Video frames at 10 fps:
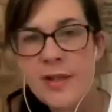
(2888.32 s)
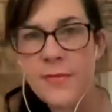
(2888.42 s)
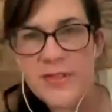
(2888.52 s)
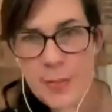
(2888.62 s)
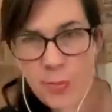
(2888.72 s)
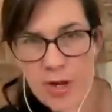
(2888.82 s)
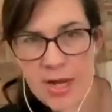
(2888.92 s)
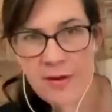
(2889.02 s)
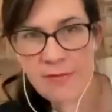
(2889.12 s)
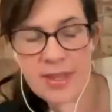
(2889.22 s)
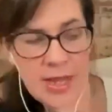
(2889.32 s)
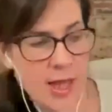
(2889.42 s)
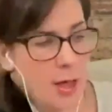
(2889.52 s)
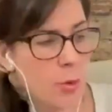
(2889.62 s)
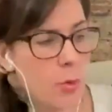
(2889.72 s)
of separating everything
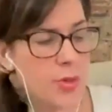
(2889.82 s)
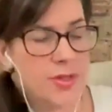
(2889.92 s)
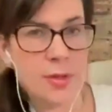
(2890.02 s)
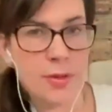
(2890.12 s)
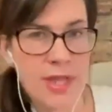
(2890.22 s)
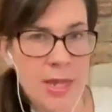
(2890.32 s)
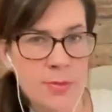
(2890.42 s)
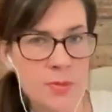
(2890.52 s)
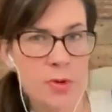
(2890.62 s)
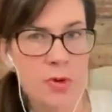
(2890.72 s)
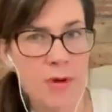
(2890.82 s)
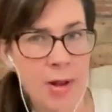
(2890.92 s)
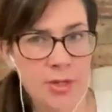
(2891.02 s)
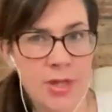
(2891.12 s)
out was the themes were around,